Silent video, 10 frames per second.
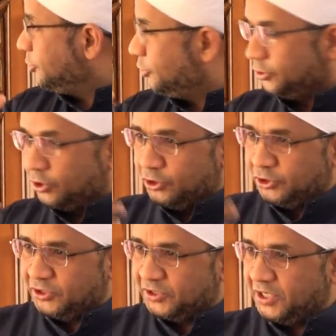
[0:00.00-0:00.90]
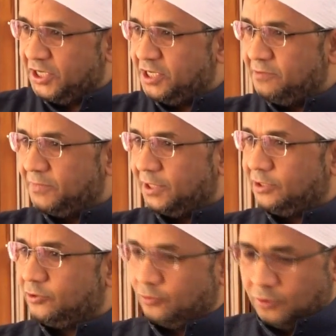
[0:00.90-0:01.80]
changing the name, the
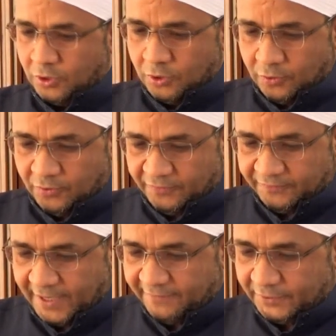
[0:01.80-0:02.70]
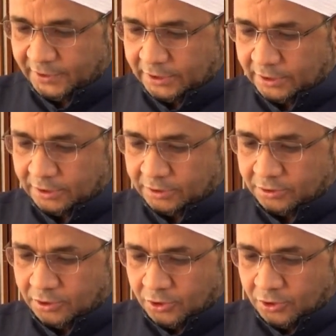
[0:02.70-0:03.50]
issue of having uh,